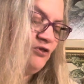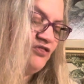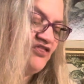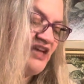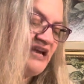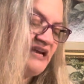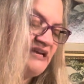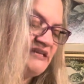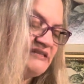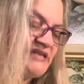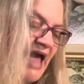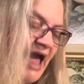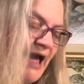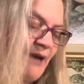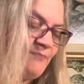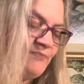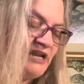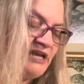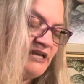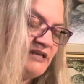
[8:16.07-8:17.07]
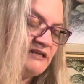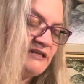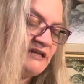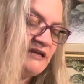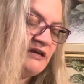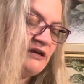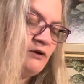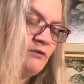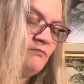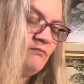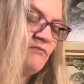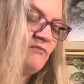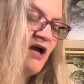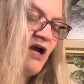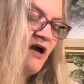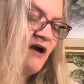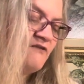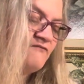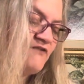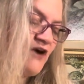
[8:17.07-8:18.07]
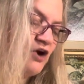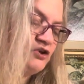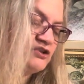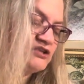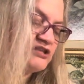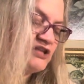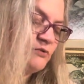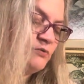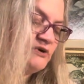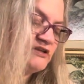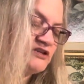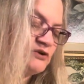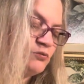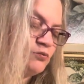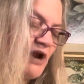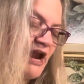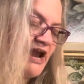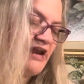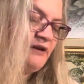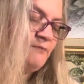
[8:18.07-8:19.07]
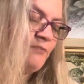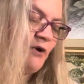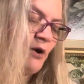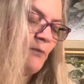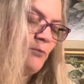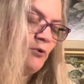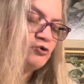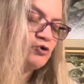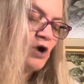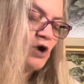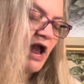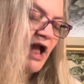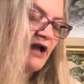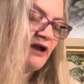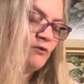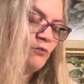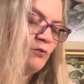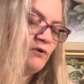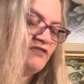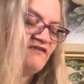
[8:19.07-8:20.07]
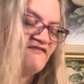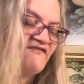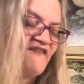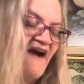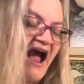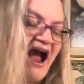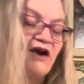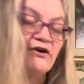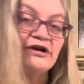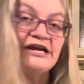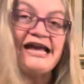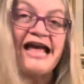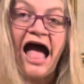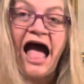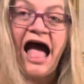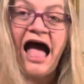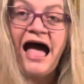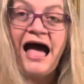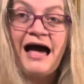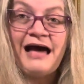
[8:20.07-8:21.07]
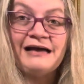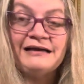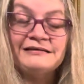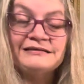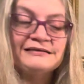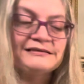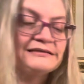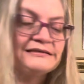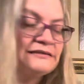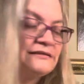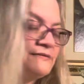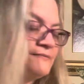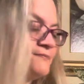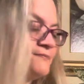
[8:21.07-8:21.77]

things happening to him. First, there was a red and purple dragon with fiery eyes